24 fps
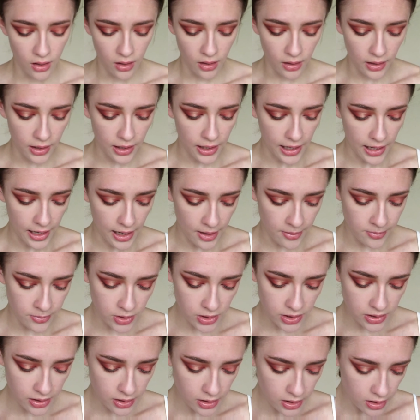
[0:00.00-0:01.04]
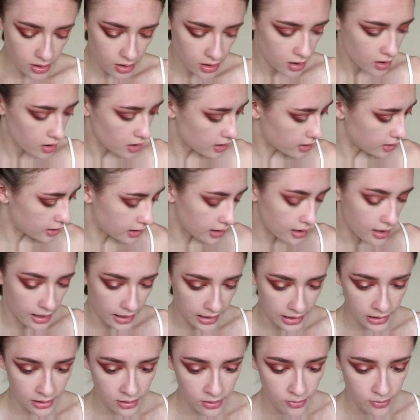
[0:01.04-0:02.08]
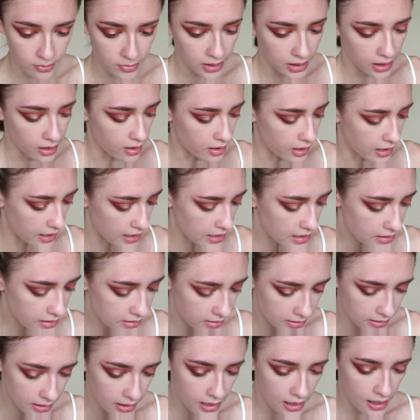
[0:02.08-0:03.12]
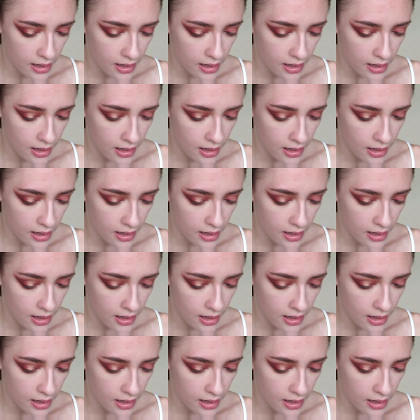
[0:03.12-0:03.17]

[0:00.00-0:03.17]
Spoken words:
Okay, I'm just going to line my eyes.